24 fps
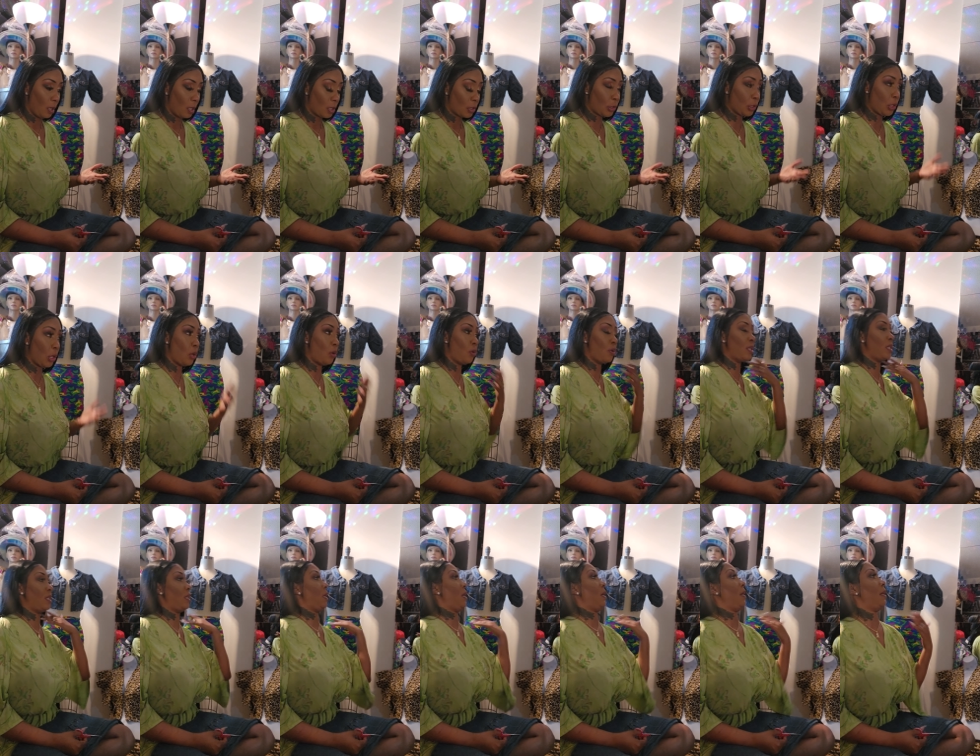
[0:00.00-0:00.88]
So
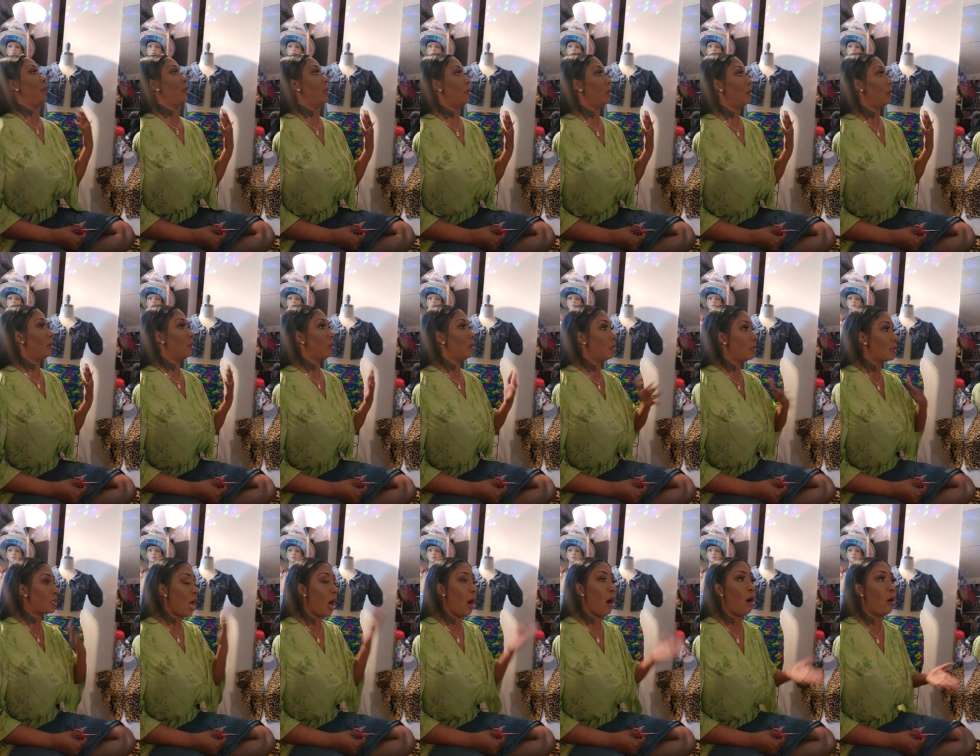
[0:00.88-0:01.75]
it's like
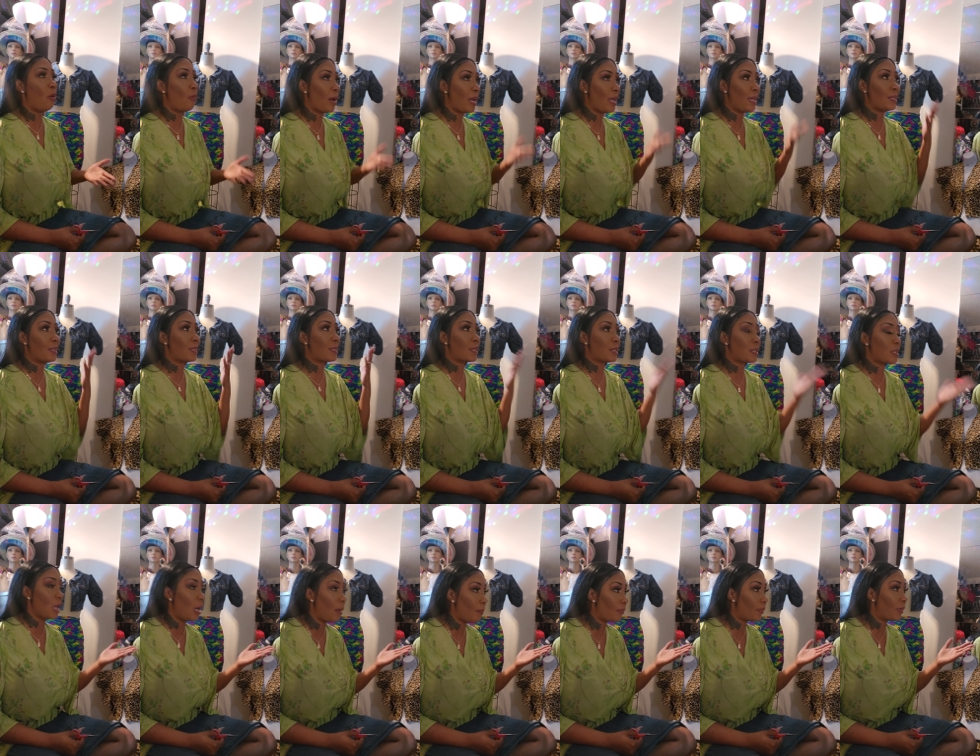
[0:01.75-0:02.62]
it's always
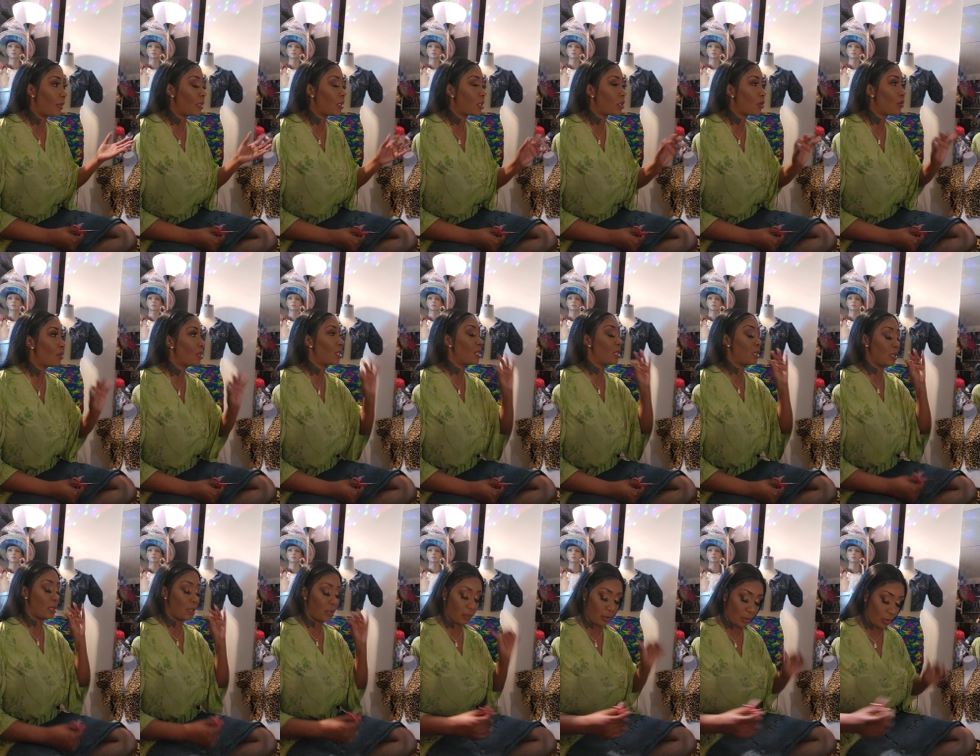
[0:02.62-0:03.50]
something. So it's
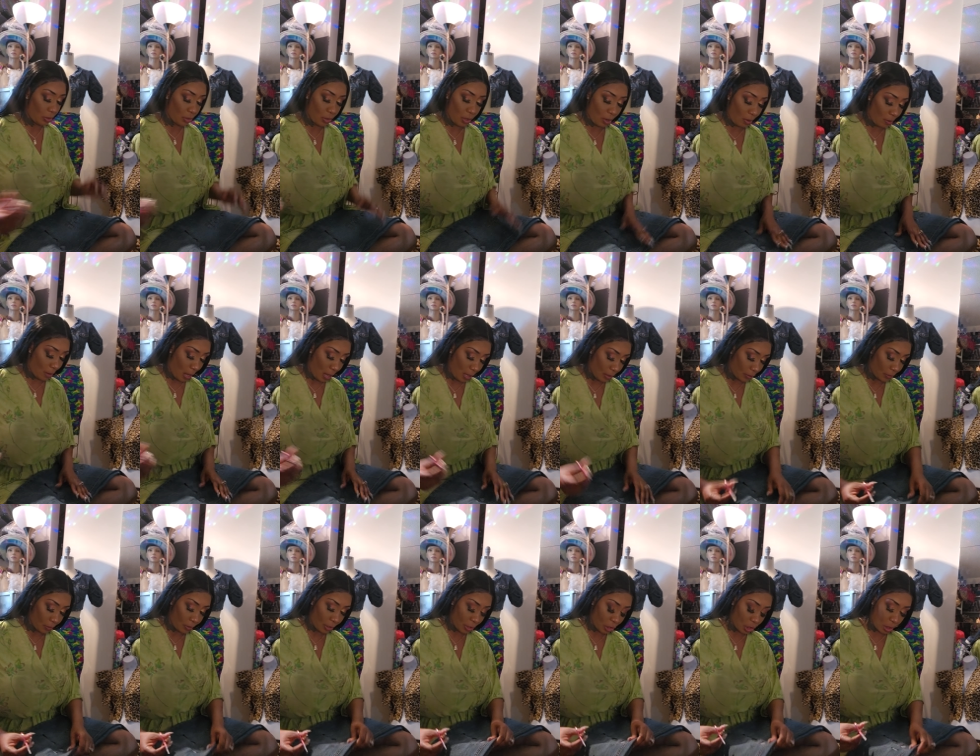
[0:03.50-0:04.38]
just, you know, I
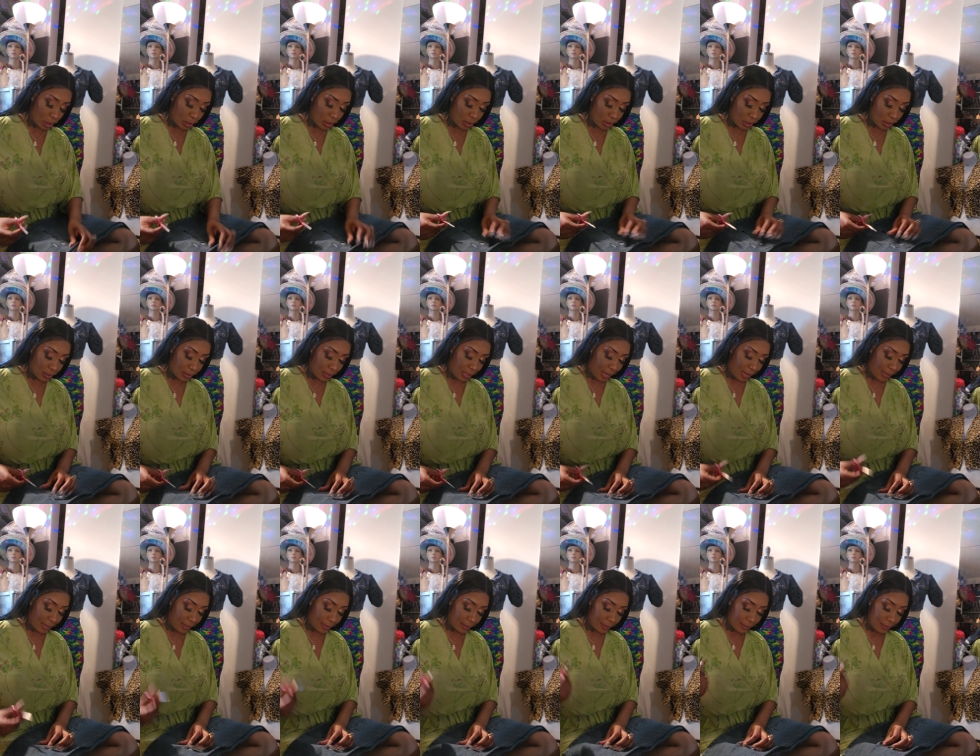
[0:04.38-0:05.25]
don't know. It's just
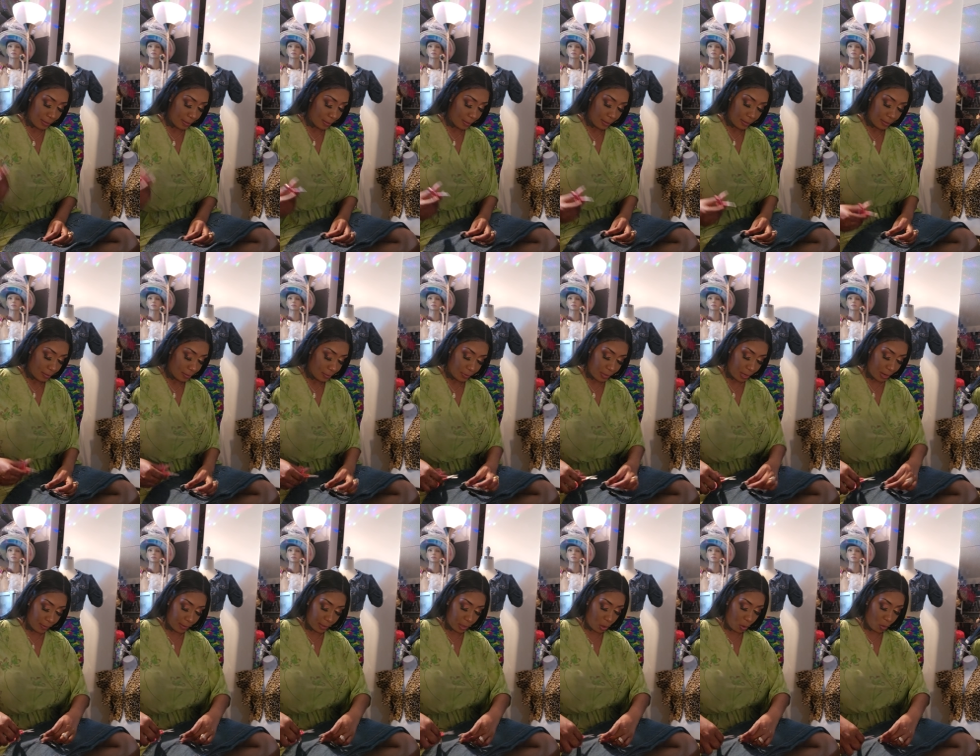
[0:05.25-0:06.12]
like
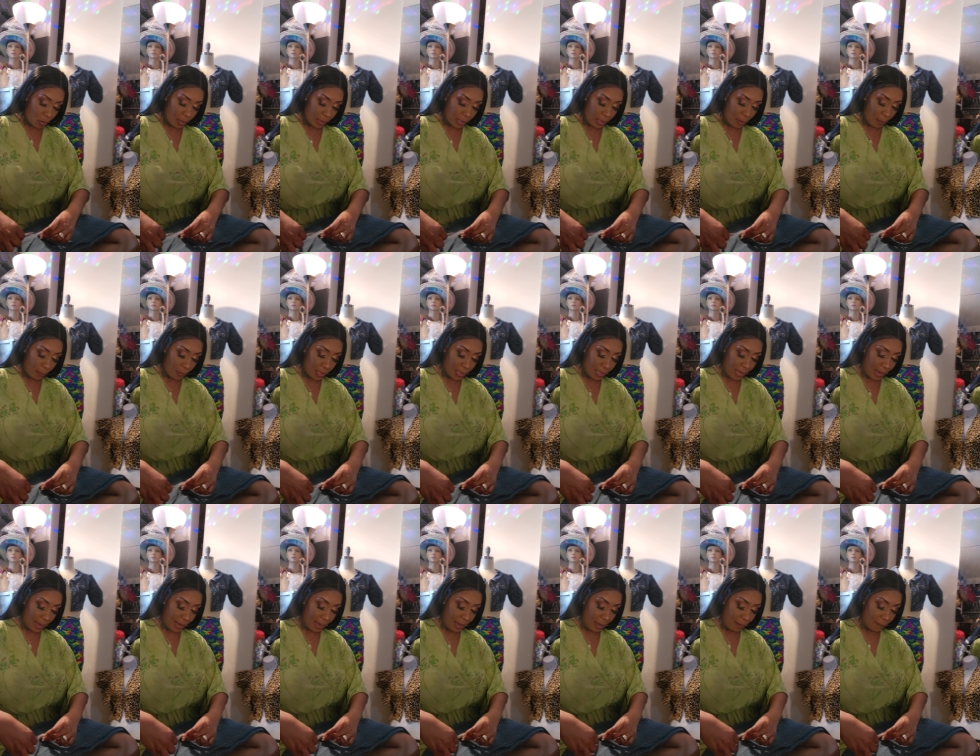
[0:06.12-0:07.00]
there it go again. We can't